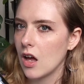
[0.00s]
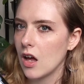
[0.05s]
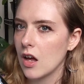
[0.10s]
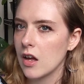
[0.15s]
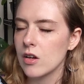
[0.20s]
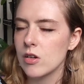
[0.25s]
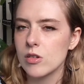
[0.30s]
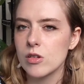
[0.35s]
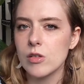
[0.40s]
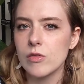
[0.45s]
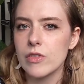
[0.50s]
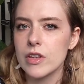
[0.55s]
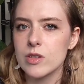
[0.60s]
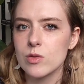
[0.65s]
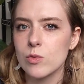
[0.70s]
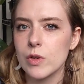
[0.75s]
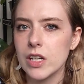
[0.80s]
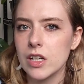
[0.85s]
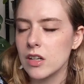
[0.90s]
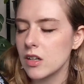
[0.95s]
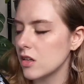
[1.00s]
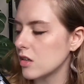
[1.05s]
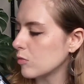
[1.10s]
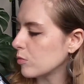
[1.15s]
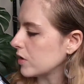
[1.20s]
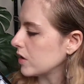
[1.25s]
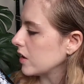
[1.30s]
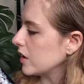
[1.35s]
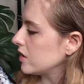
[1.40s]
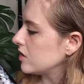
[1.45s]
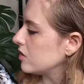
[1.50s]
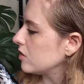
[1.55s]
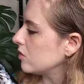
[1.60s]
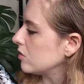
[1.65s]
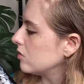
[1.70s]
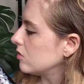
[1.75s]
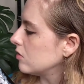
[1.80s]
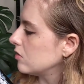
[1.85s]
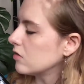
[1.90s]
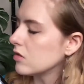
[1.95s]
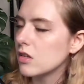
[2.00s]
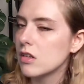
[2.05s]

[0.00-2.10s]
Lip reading: I don't know if that's weird, but I do.